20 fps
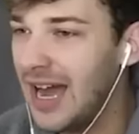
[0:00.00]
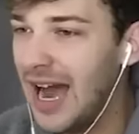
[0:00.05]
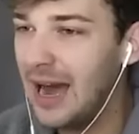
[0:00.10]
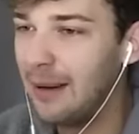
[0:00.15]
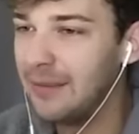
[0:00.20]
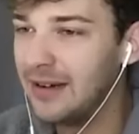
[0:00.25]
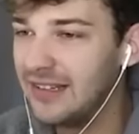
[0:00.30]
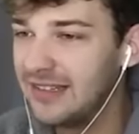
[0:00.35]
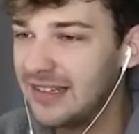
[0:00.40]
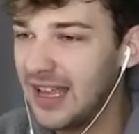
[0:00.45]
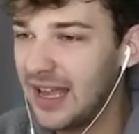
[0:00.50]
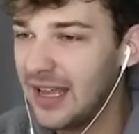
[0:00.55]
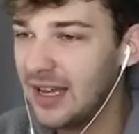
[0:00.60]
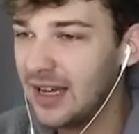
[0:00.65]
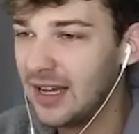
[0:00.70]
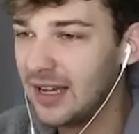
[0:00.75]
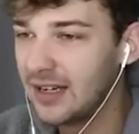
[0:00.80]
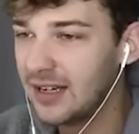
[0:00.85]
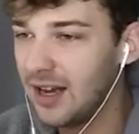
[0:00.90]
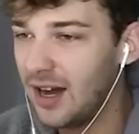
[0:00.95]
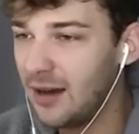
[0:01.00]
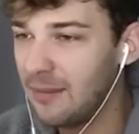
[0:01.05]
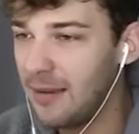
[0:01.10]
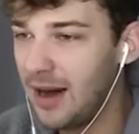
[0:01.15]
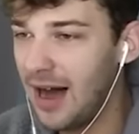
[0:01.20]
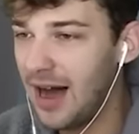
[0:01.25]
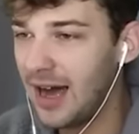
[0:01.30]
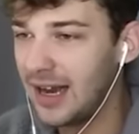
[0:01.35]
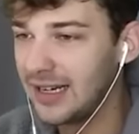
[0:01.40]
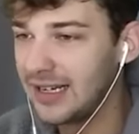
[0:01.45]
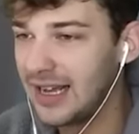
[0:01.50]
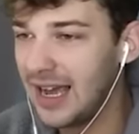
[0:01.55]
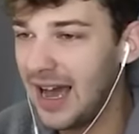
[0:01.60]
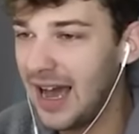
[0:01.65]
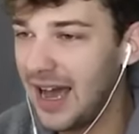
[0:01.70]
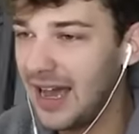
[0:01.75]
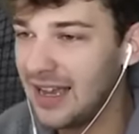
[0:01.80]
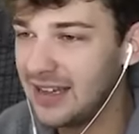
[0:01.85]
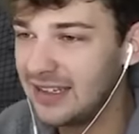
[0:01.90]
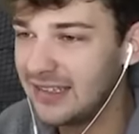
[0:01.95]
I'm gonna say, come on,
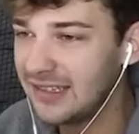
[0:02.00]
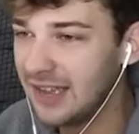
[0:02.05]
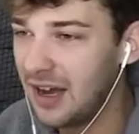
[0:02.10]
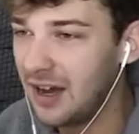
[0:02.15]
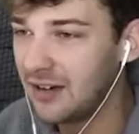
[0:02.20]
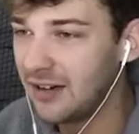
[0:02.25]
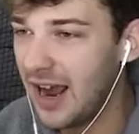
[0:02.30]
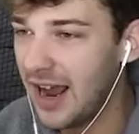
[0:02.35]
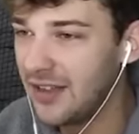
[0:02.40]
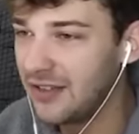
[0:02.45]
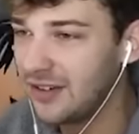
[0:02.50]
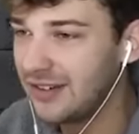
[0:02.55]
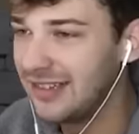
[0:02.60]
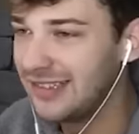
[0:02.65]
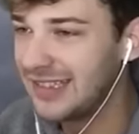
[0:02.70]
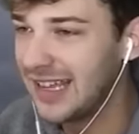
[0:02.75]
guys. All right, they're just